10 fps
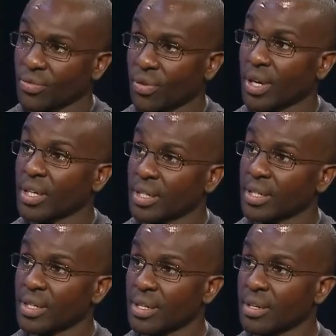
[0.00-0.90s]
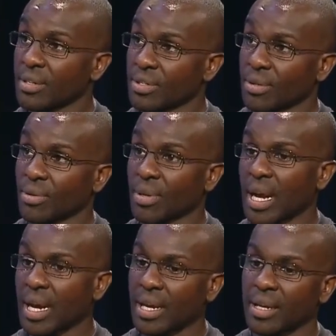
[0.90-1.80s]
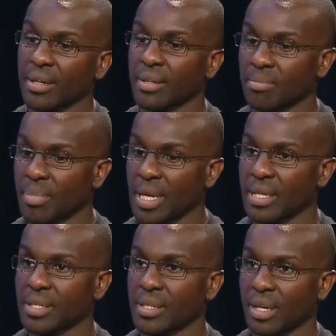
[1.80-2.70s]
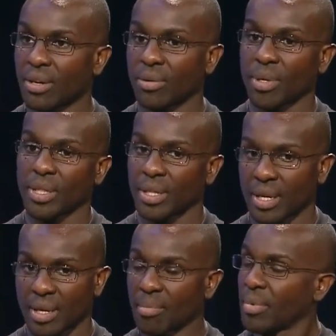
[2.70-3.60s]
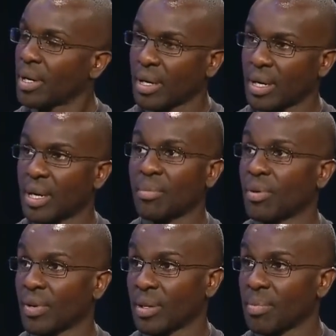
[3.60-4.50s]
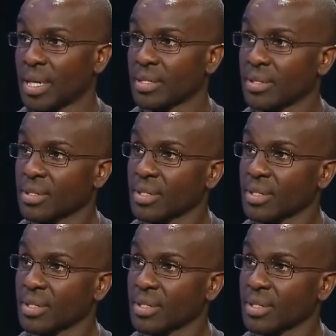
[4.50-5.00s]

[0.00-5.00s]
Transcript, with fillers: for it. Okay. So I pace along with uh, a number of other pacers.